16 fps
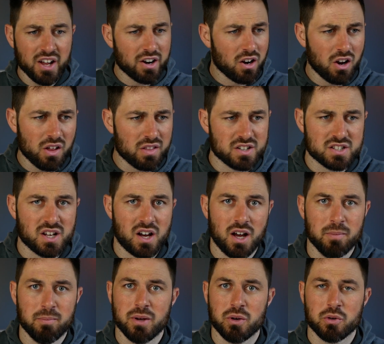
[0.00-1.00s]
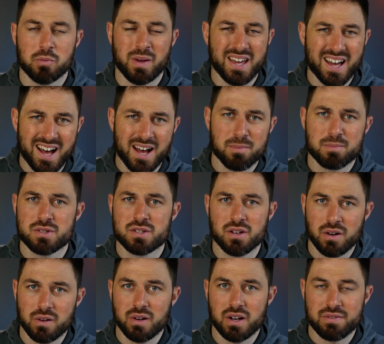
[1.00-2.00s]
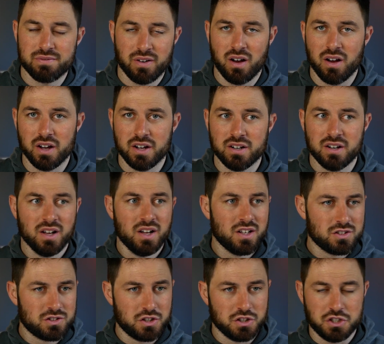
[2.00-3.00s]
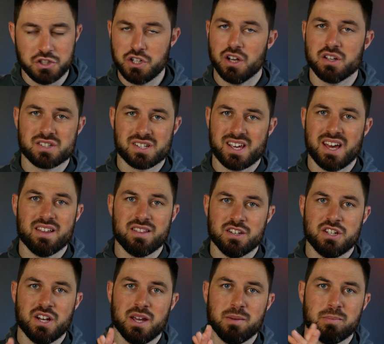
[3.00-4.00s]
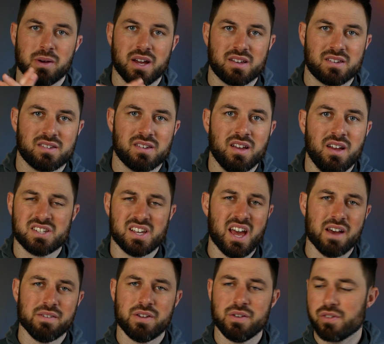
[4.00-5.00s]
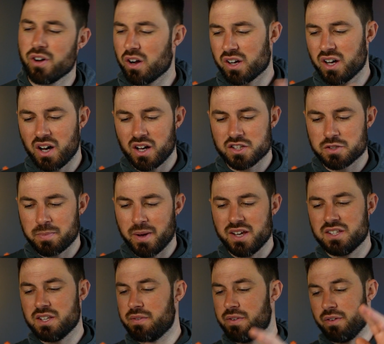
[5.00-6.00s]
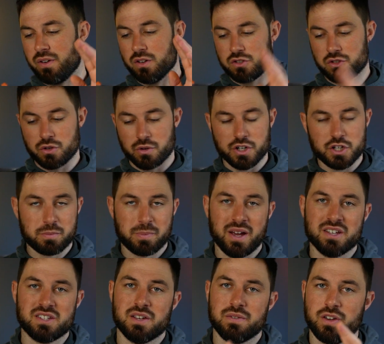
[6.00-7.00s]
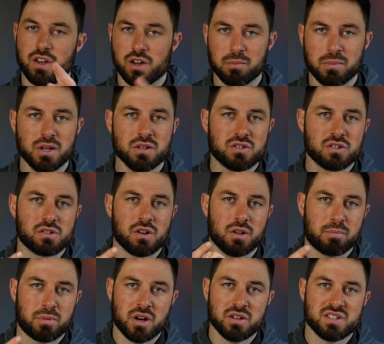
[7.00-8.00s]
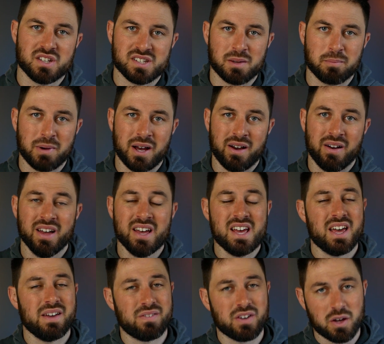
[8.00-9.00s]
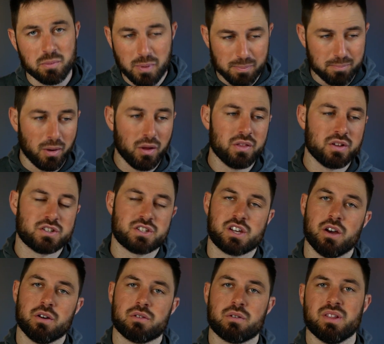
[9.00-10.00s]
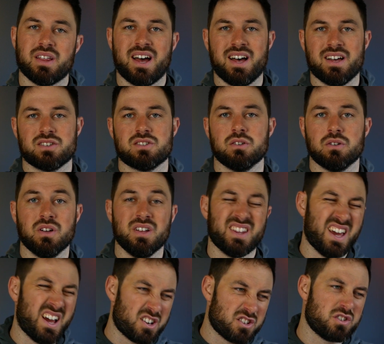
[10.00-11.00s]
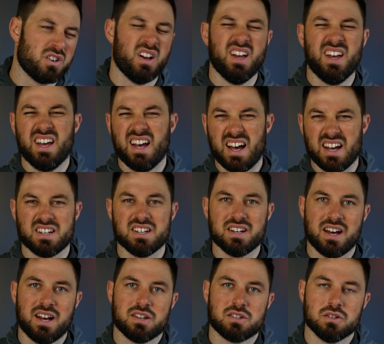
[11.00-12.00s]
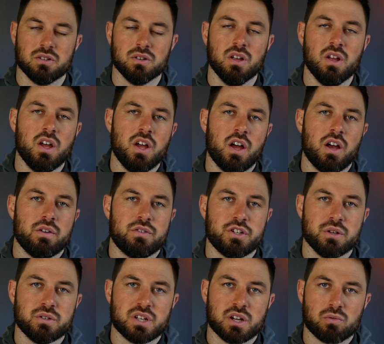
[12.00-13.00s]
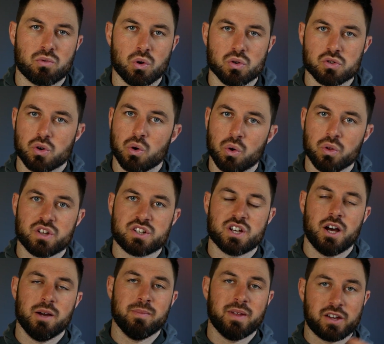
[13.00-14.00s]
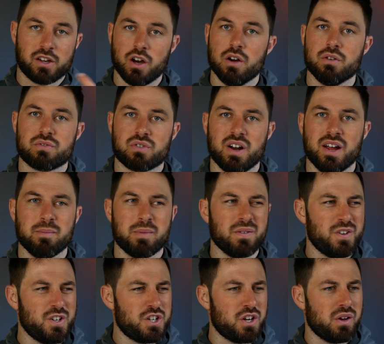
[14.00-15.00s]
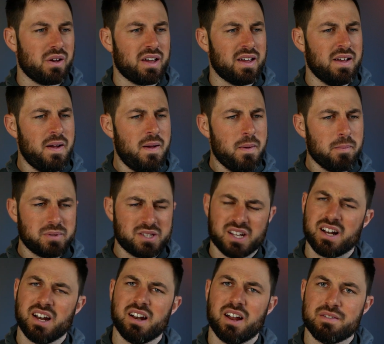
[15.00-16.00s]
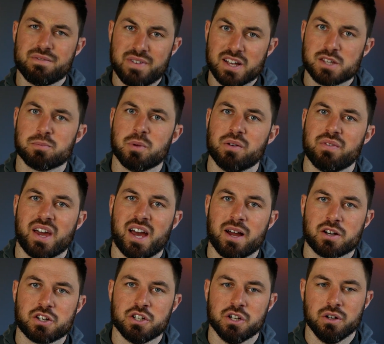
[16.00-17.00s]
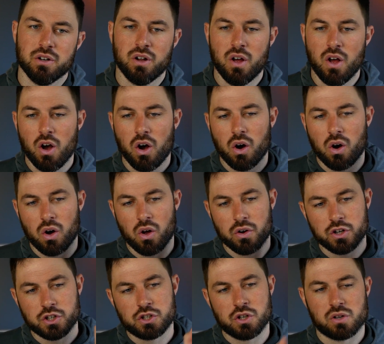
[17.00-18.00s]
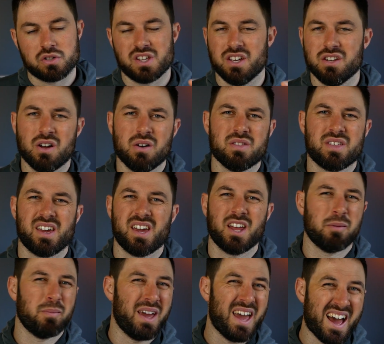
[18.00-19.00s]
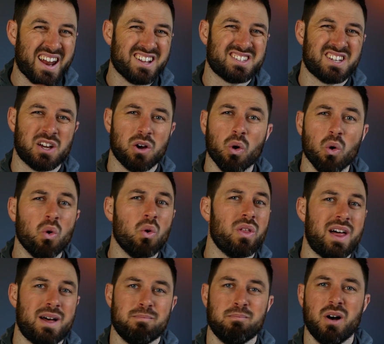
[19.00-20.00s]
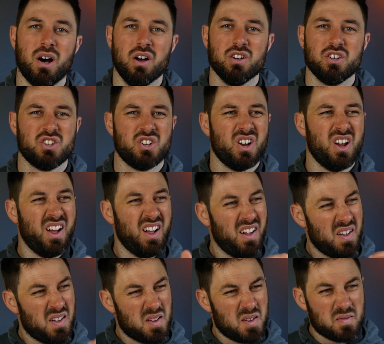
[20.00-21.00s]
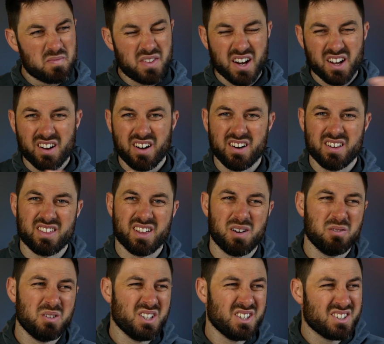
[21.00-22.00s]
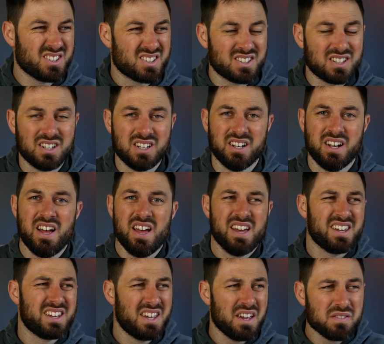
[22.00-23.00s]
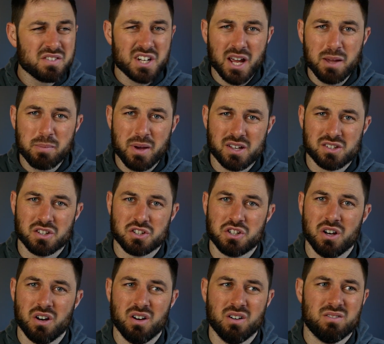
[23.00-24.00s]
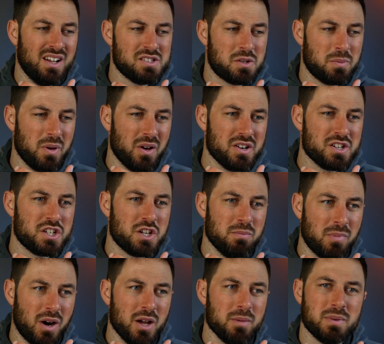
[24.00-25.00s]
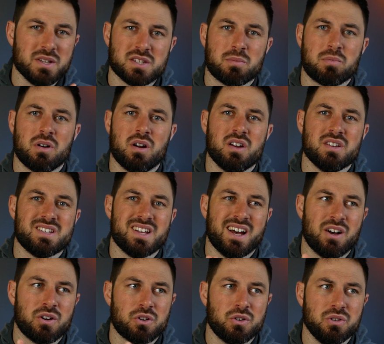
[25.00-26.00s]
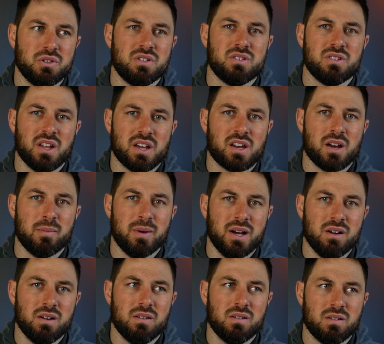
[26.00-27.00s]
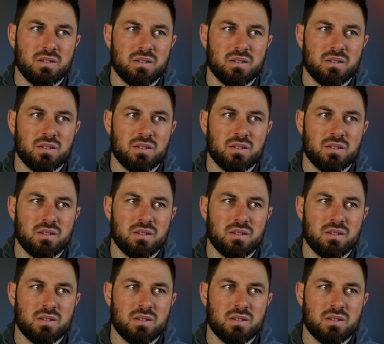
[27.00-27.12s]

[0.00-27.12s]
And a lot of the time, it would be absolutely fine to just get the JPEGs. So yeah, if you've got card space, if you've got storage space, if your computer's got the processing power, if you can be bothered to go through the hassle, the extra added hassle of shooting RAWs all the time, then go for it. But if you're shooting particularly like fast moving action on shots that you don't think you're gonna be editing all that much, then I kind of think, well, give JPEGs a shot. And to be honest, you might be surprised at how good they come out.